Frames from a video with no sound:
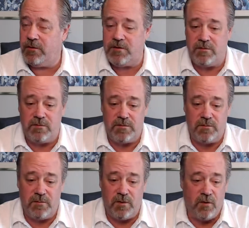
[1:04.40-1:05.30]
That's, that's
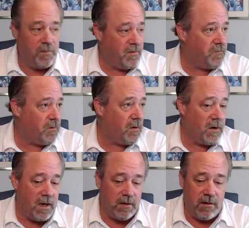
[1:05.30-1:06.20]
what we're hoping for.
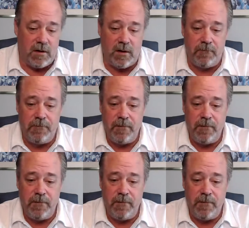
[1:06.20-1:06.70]
And uh,